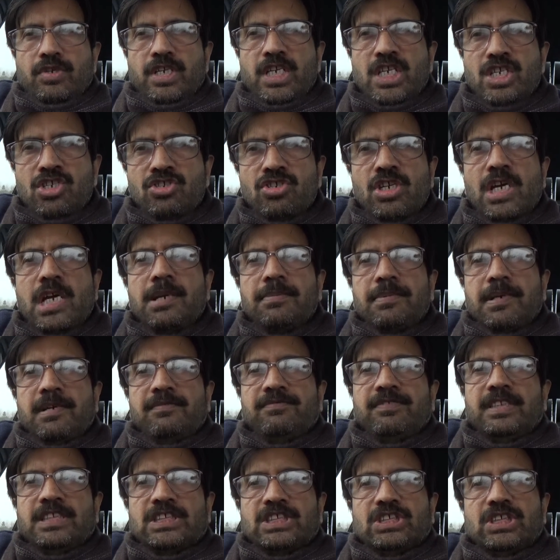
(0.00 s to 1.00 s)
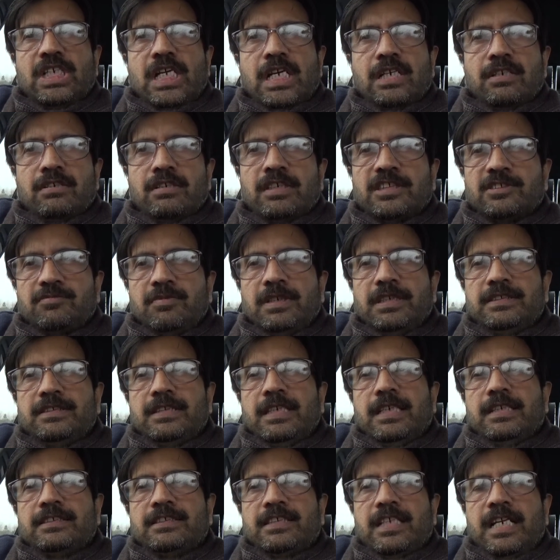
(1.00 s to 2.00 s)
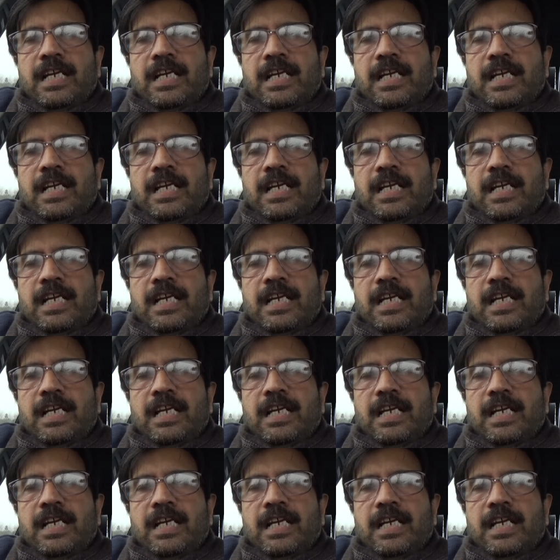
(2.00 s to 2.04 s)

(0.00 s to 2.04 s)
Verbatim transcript: each type of the skeletal dysplasia is